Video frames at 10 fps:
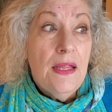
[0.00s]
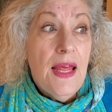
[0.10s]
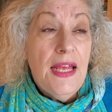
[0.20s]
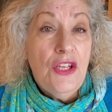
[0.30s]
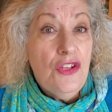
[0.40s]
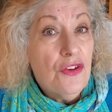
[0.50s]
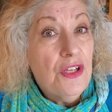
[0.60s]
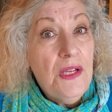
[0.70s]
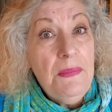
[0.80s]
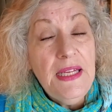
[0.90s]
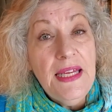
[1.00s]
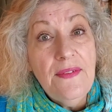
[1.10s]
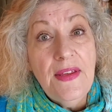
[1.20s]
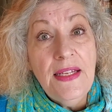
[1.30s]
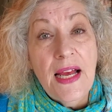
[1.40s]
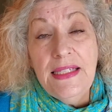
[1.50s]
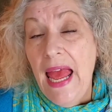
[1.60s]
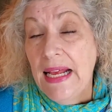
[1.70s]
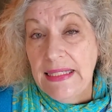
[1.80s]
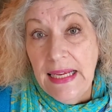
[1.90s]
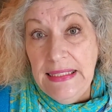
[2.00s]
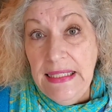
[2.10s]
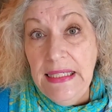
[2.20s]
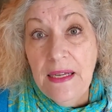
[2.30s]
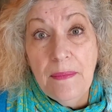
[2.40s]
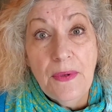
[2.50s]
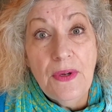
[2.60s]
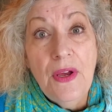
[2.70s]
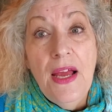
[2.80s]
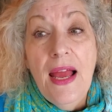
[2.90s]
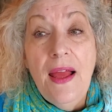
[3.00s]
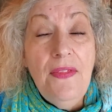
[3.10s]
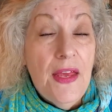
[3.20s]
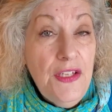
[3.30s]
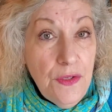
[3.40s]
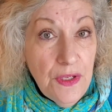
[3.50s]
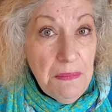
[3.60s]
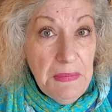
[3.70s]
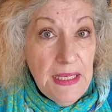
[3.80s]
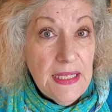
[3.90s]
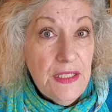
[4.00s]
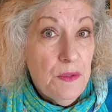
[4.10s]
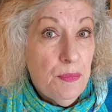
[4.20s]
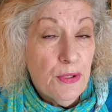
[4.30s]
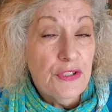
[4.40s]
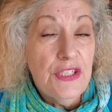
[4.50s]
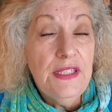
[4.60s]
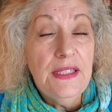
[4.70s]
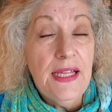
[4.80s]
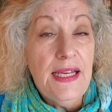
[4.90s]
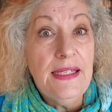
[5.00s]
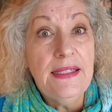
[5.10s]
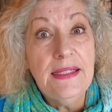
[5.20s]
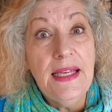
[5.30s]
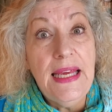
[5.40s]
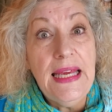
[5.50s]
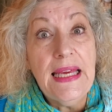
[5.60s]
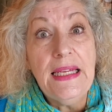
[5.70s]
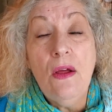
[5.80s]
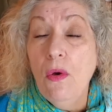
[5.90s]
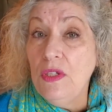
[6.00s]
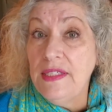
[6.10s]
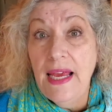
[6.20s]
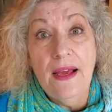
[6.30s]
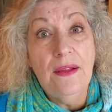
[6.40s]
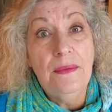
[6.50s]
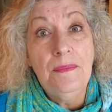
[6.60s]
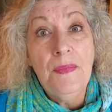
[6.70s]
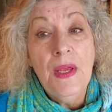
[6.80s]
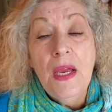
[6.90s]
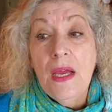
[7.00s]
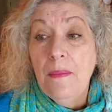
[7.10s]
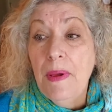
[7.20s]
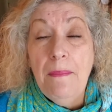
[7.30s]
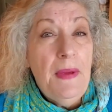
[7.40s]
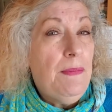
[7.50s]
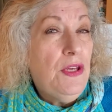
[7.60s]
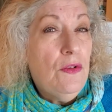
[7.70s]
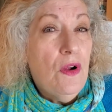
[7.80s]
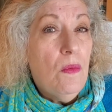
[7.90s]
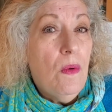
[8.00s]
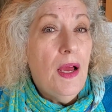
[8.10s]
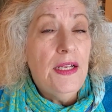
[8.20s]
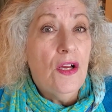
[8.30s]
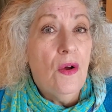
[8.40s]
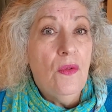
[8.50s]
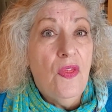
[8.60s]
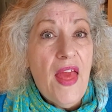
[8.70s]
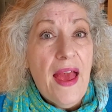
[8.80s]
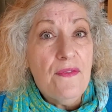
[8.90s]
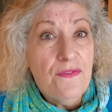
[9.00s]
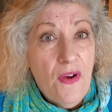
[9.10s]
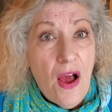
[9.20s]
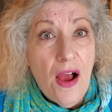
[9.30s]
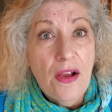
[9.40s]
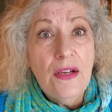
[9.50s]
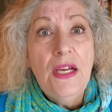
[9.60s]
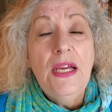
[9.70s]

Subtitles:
then you're going to be given a tax ID number, and then you can begin to purchase things at wholesale. But maybe you don't want to go that far.